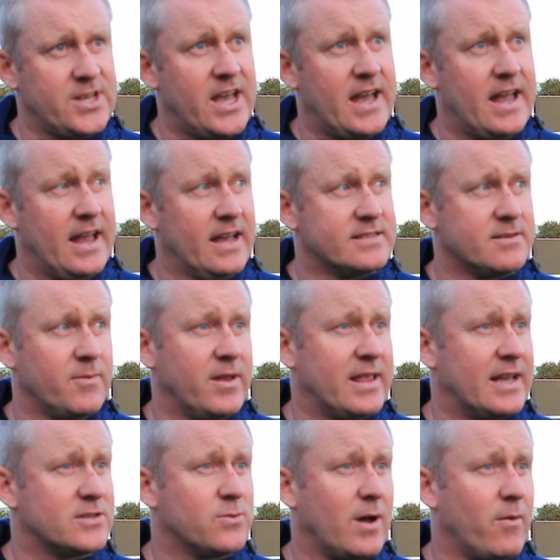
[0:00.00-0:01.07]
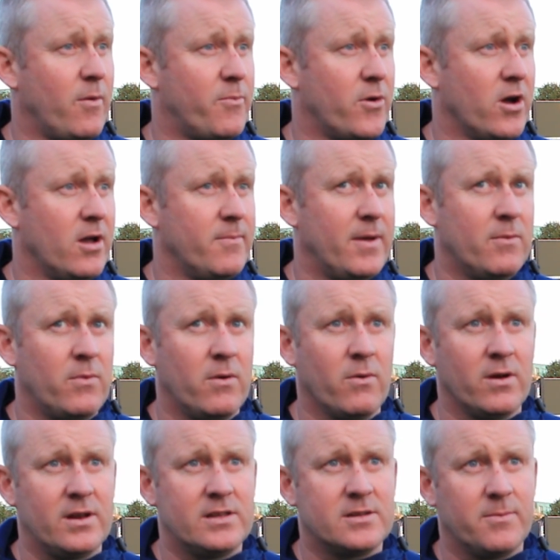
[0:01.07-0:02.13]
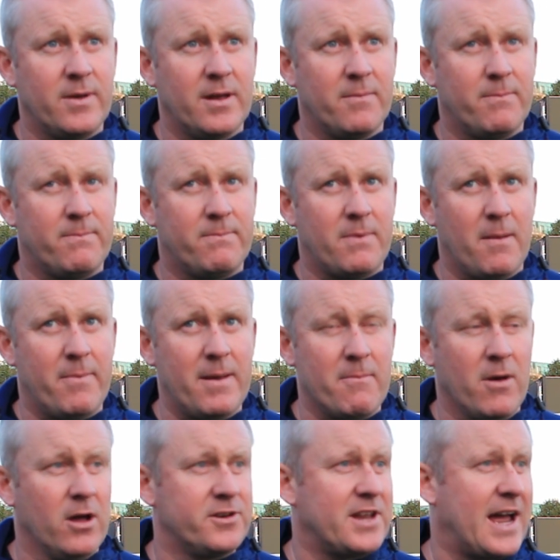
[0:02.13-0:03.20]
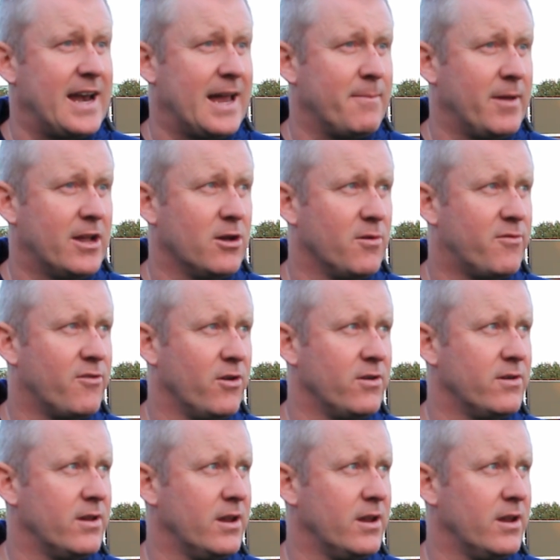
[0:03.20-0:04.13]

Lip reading: Yeah, it is. I mean, that's why we brought him in. We wanted to be a bit more dynamic up front.